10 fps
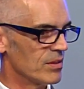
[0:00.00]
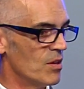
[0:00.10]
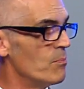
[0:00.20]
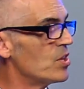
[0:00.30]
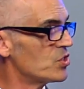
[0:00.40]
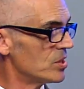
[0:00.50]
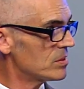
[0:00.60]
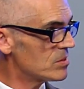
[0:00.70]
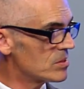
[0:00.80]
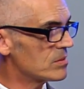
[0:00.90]
the
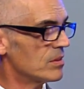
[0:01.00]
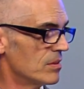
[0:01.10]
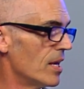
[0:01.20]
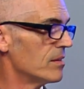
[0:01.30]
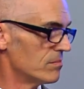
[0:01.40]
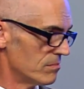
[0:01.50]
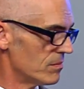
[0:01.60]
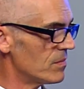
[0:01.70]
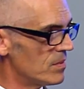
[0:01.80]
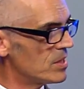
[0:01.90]
missions that
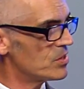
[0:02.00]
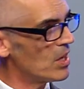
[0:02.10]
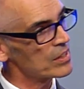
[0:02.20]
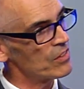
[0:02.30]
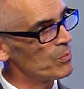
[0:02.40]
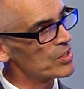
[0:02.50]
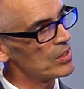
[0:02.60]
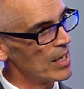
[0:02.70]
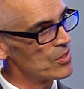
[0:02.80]
these non-governmental